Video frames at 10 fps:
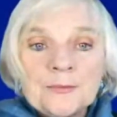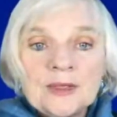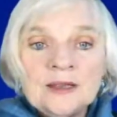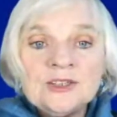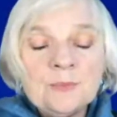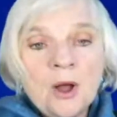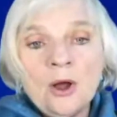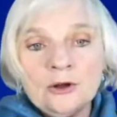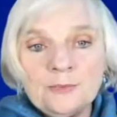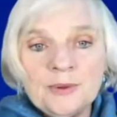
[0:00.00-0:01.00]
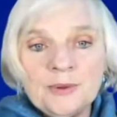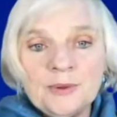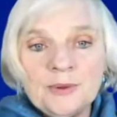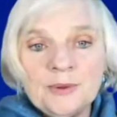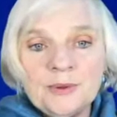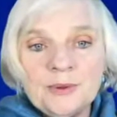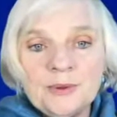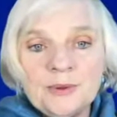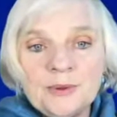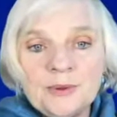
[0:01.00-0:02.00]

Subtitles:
is a part of being human,